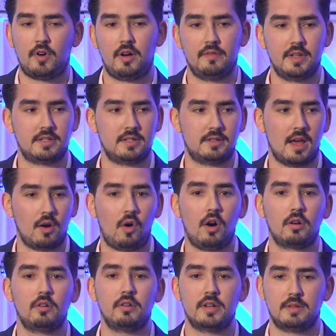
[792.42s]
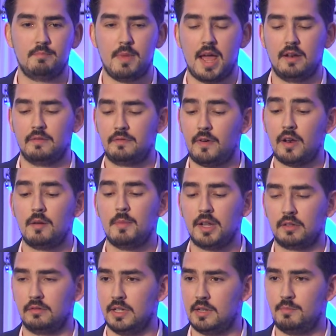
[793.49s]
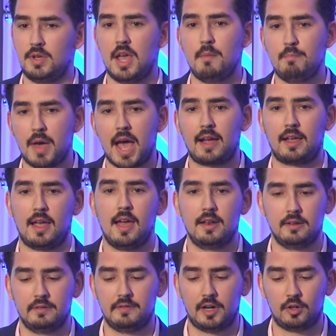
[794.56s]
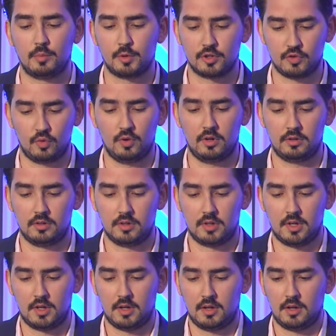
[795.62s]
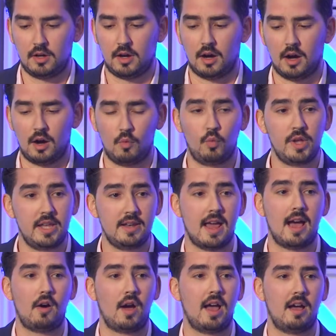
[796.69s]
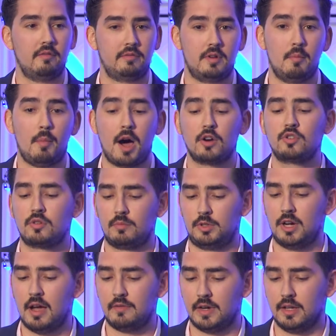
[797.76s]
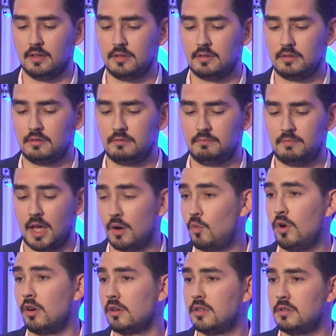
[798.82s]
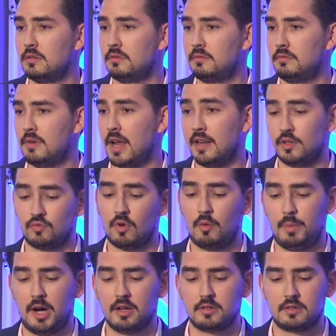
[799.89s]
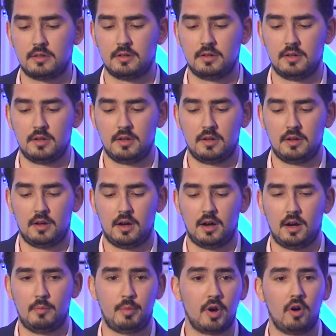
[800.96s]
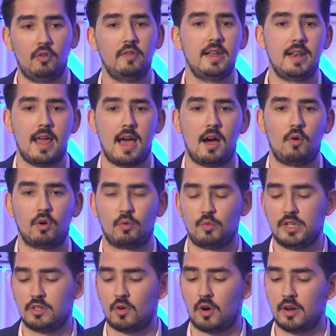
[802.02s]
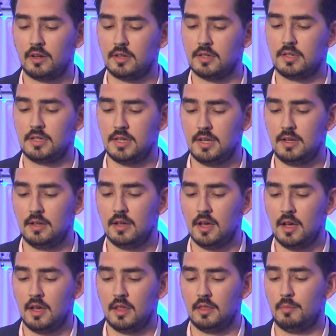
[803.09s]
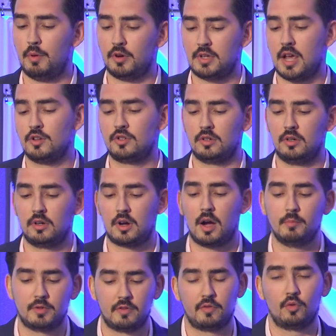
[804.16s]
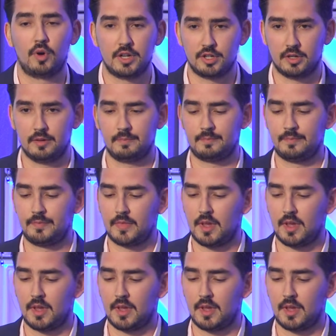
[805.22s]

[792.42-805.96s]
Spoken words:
of all of this is that Augur is meant fundamentally to be a back-end developer tool. We now have demonstrable evidence that it works, and it's robust. But only now are we starting to see the potential come to fruition